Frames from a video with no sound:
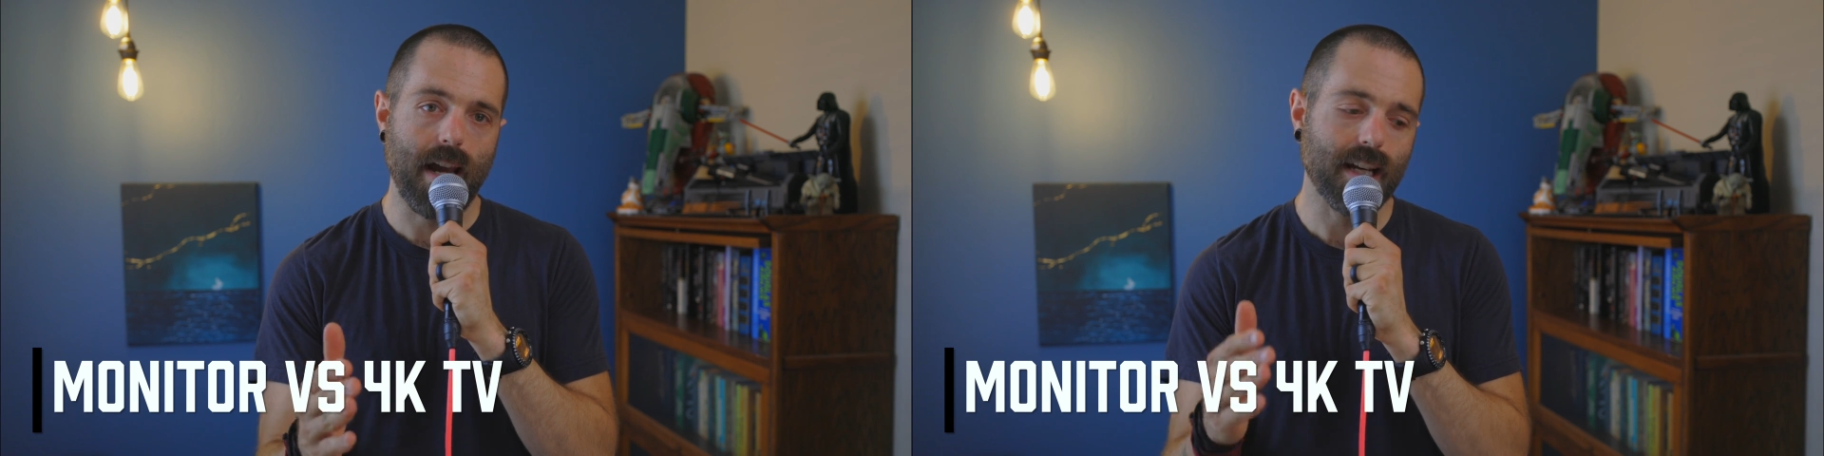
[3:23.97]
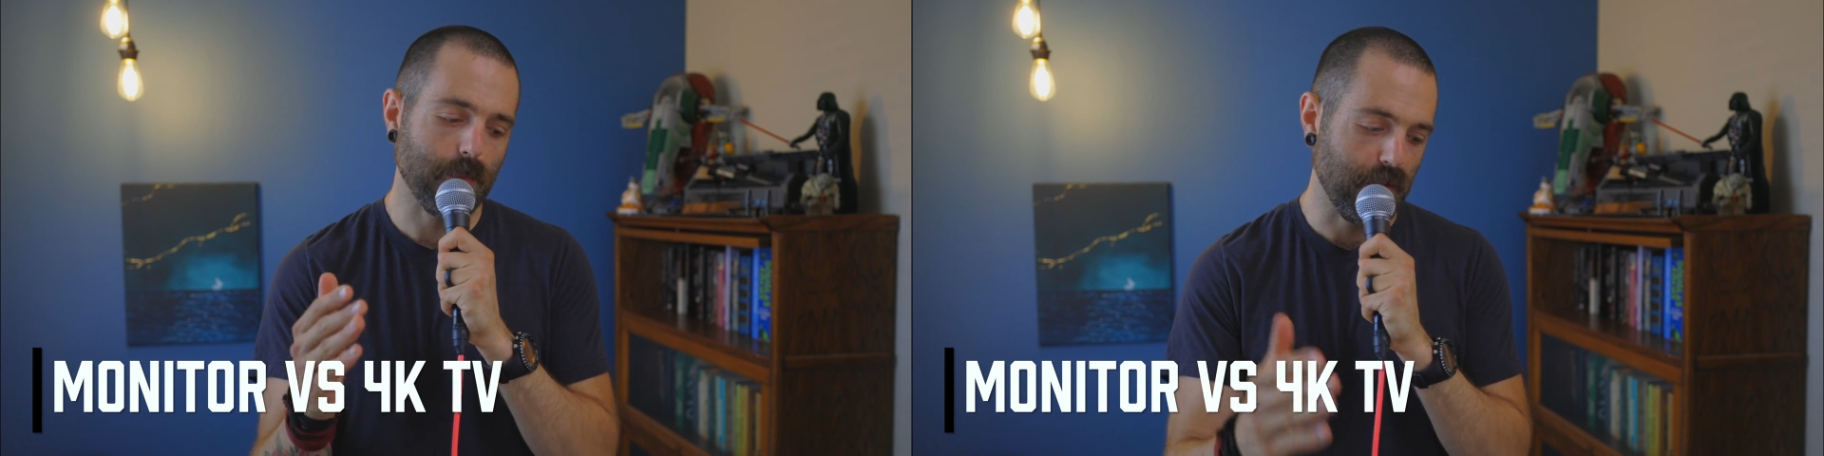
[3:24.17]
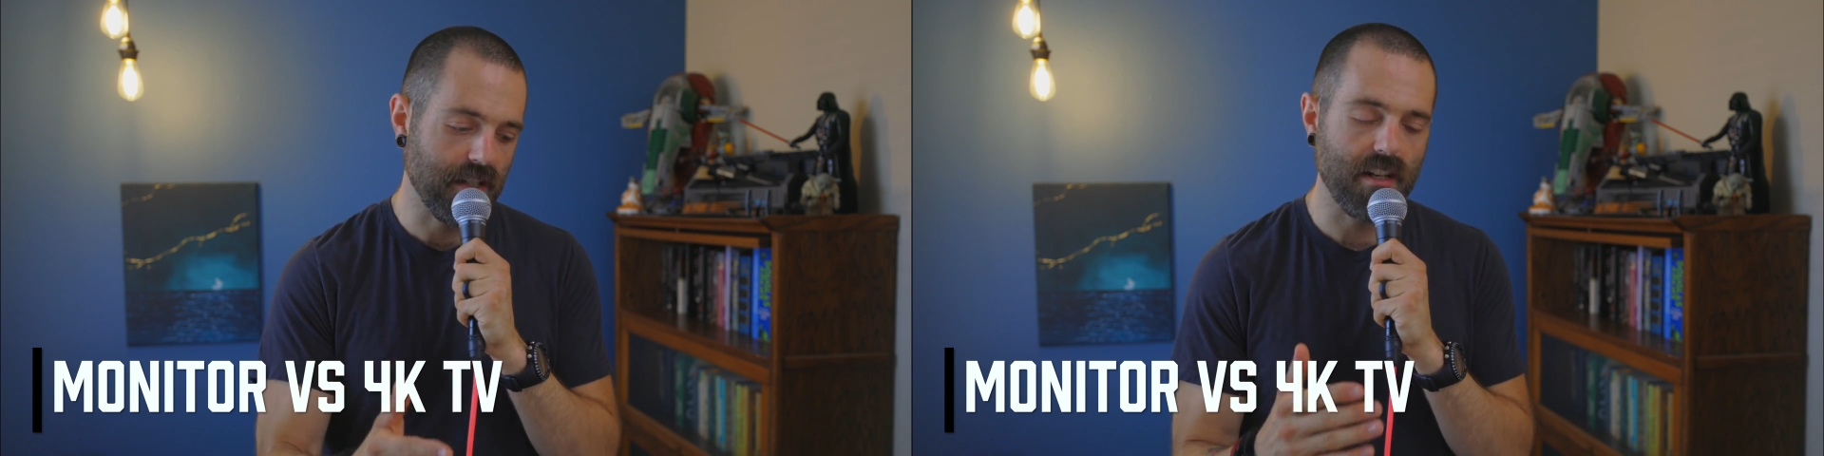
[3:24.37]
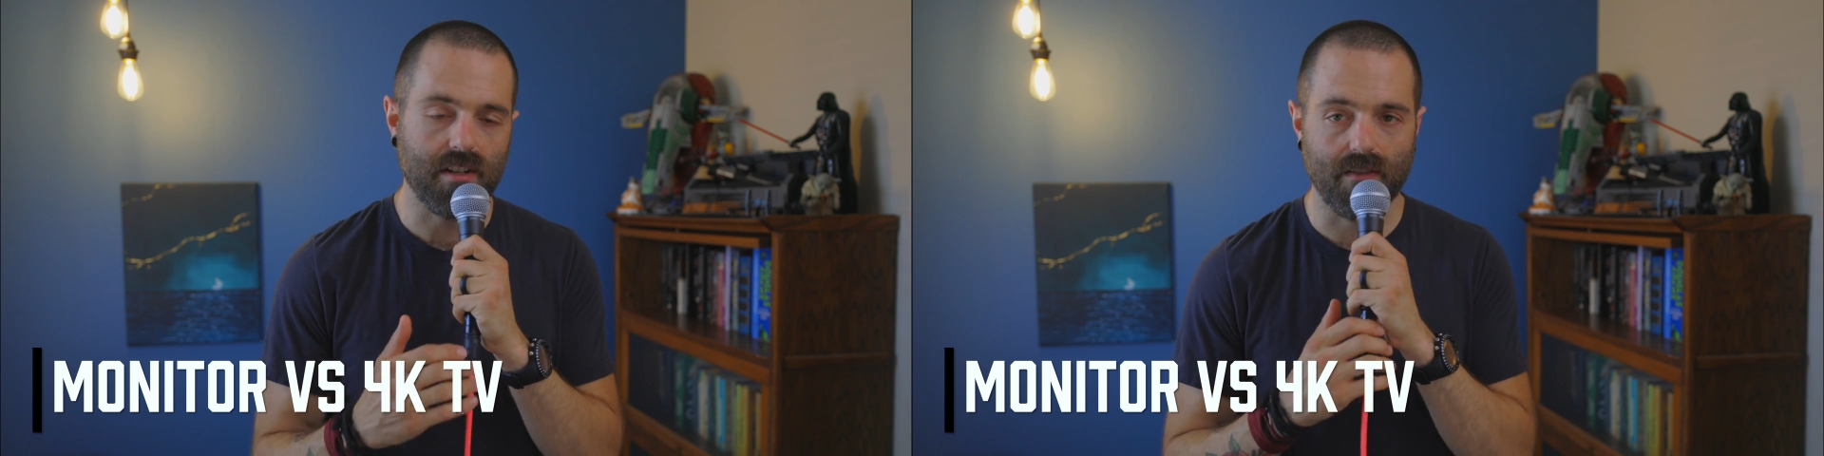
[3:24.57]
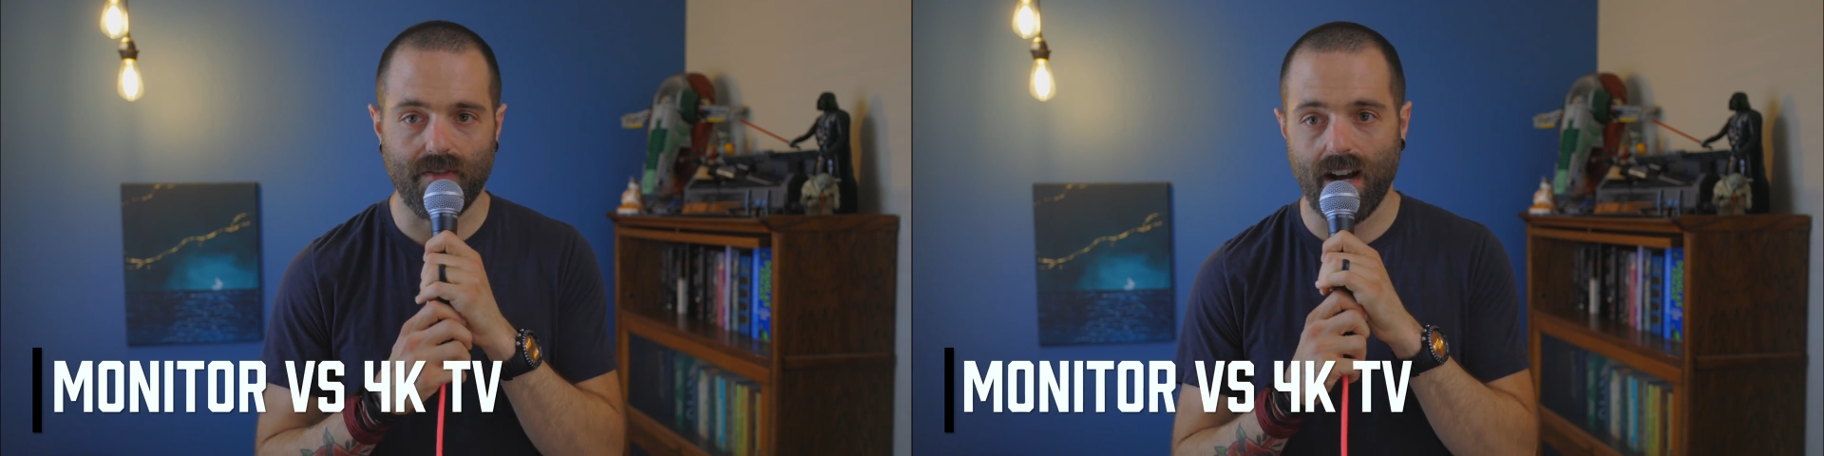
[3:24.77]
I got the
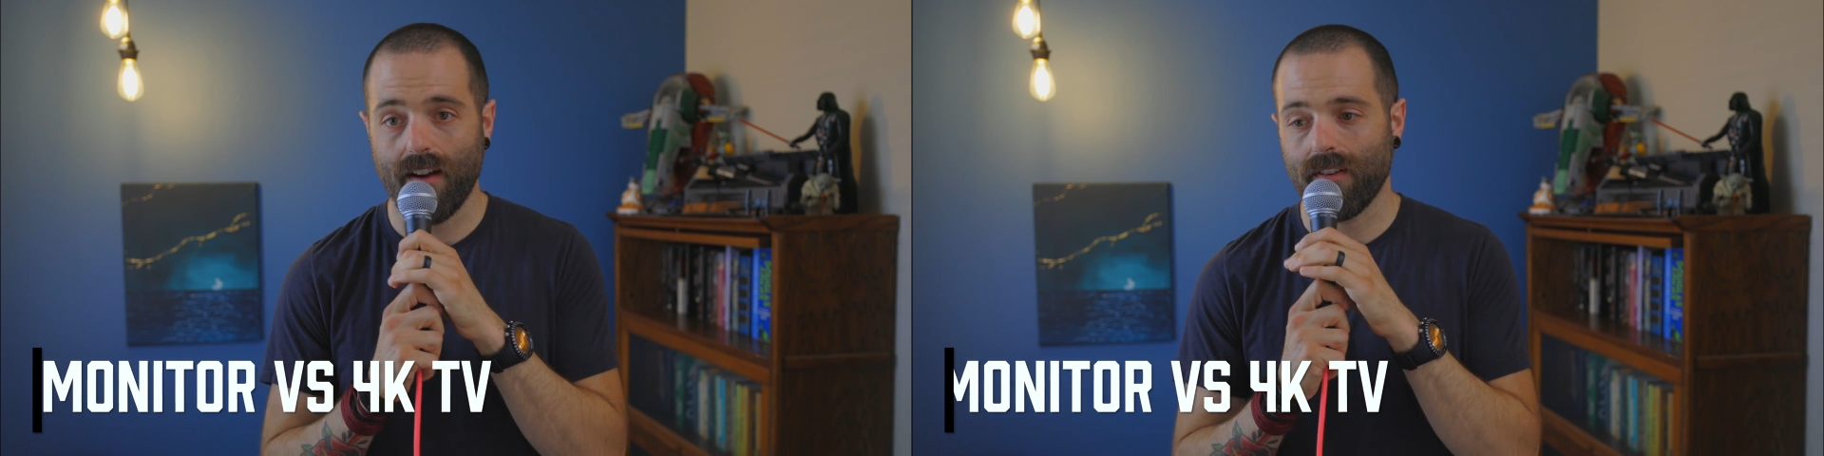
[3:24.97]
PlayStation 5,